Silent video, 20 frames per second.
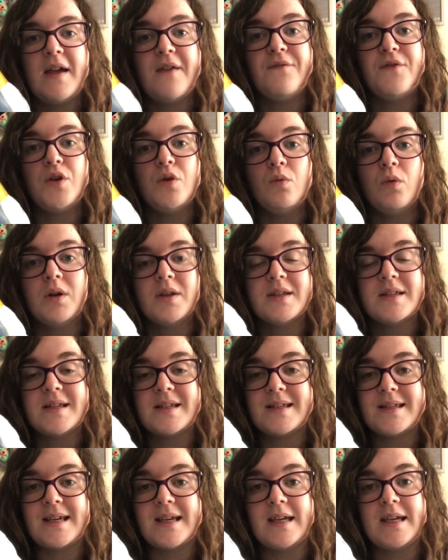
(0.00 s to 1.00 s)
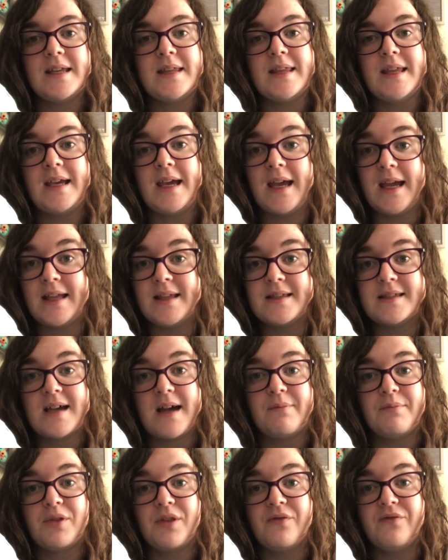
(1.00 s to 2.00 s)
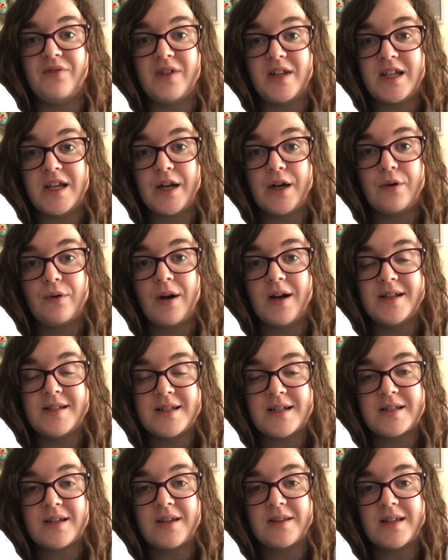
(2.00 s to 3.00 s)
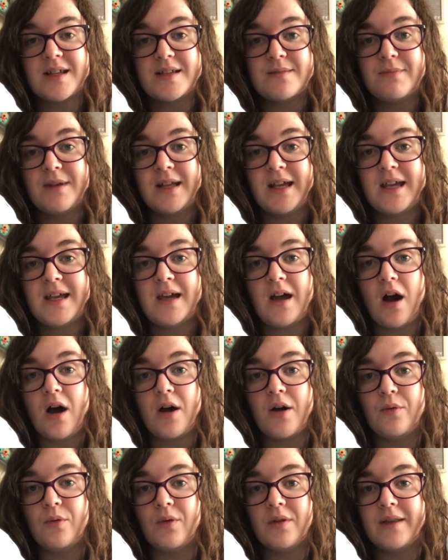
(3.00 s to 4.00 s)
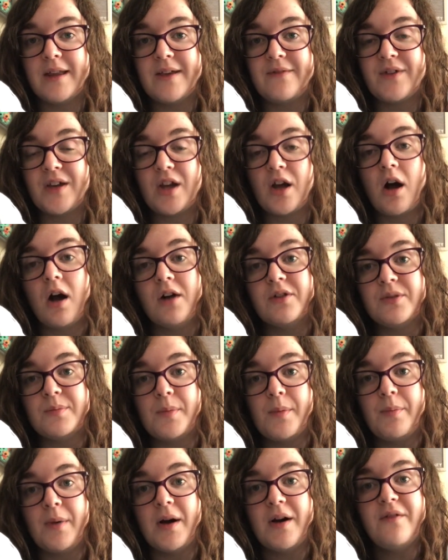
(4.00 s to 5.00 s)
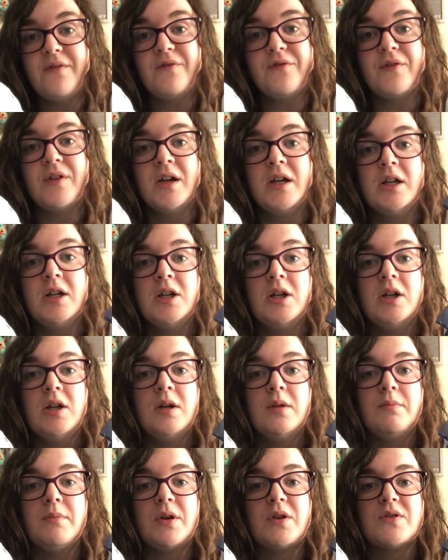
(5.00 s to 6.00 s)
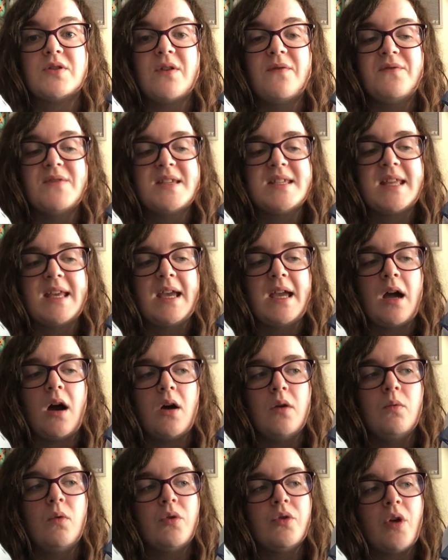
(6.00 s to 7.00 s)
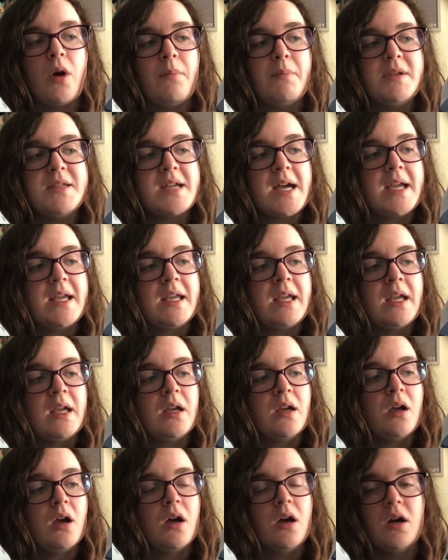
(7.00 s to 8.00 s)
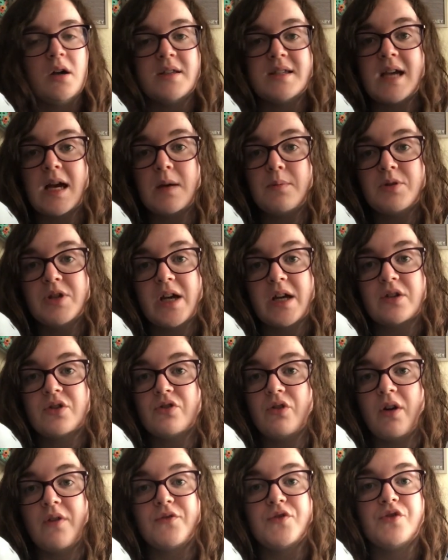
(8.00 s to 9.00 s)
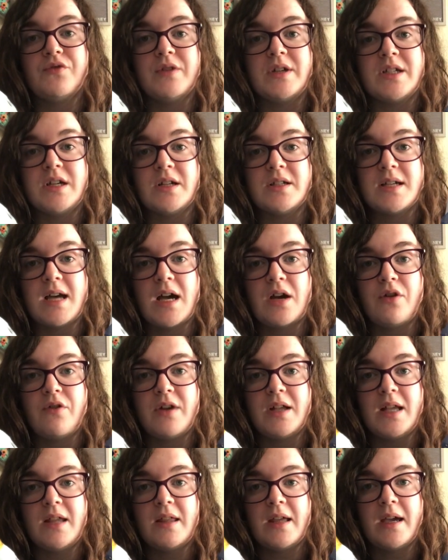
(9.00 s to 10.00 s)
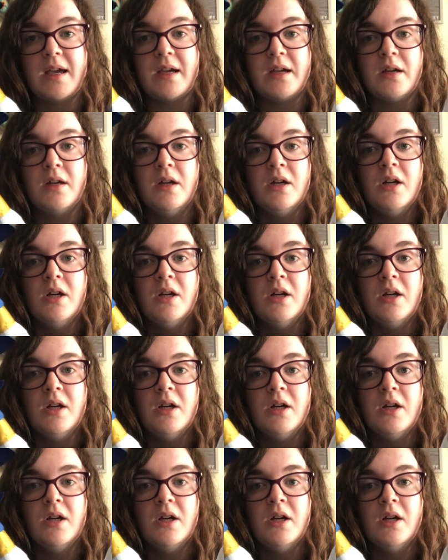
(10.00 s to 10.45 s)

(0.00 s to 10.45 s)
If you want to see the in-depth video I did on this Minnie, I will leave a card up above, because obviously I will not be taking her tag protector off to read her tag or anything,